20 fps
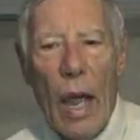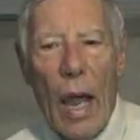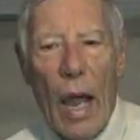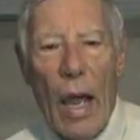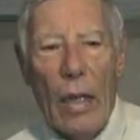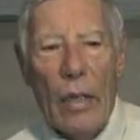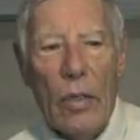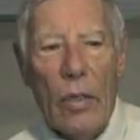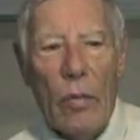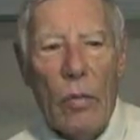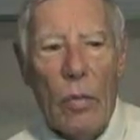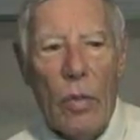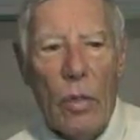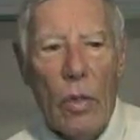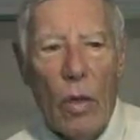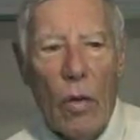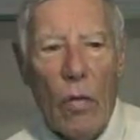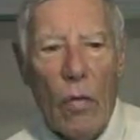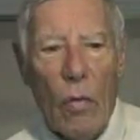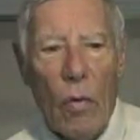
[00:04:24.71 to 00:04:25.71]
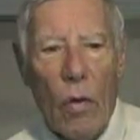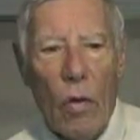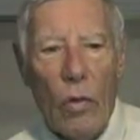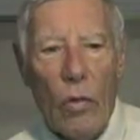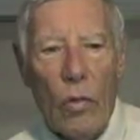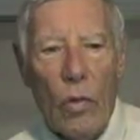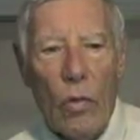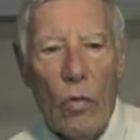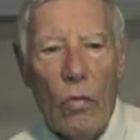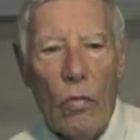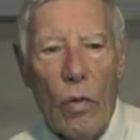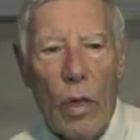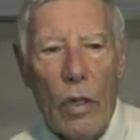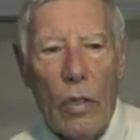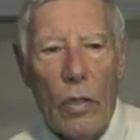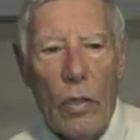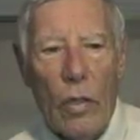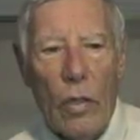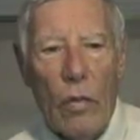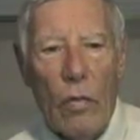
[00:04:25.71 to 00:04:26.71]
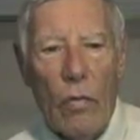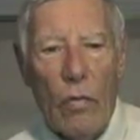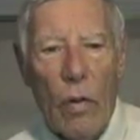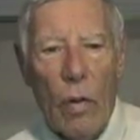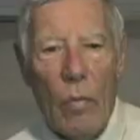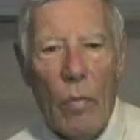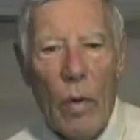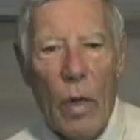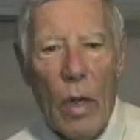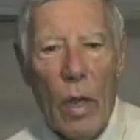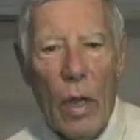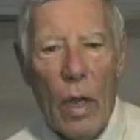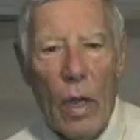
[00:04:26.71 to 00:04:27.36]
has himself also rested from